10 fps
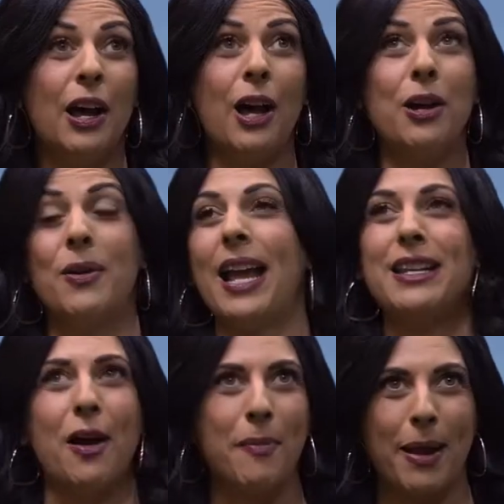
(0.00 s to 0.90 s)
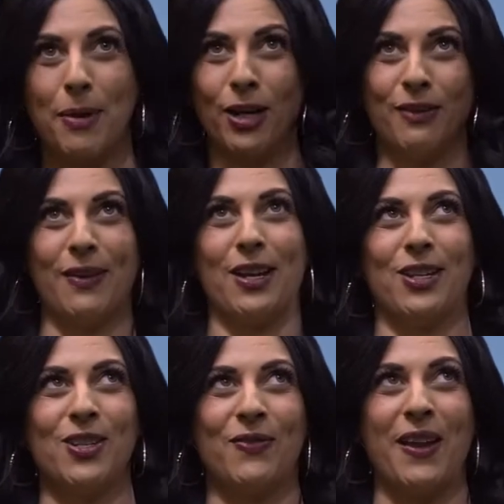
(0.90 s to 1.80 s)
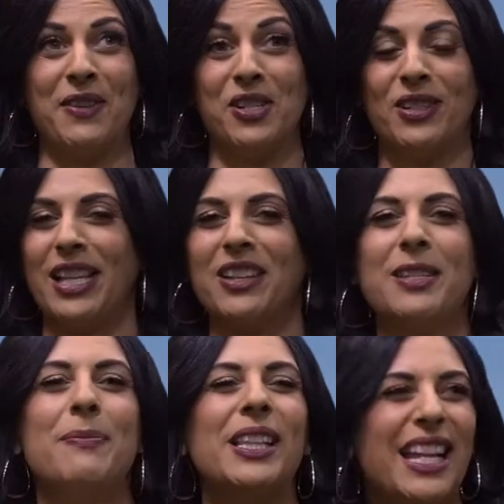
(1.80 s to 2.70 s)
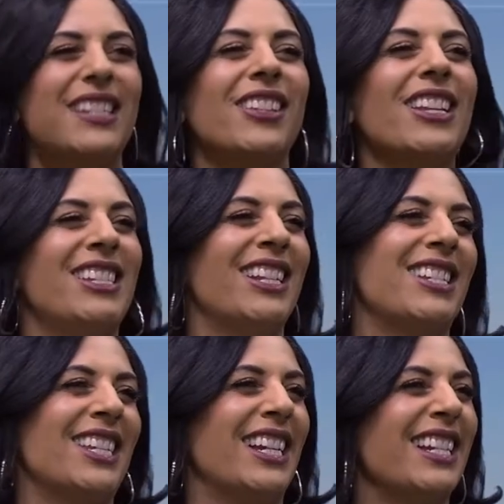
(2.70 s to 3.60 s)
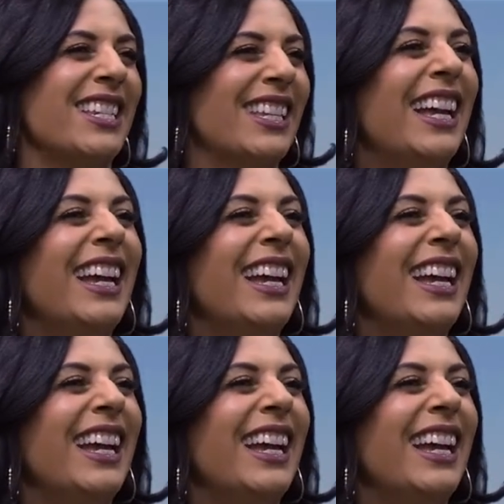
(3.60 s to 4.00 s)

"Oh, I know my market value is $500,000, but let's list it $6,"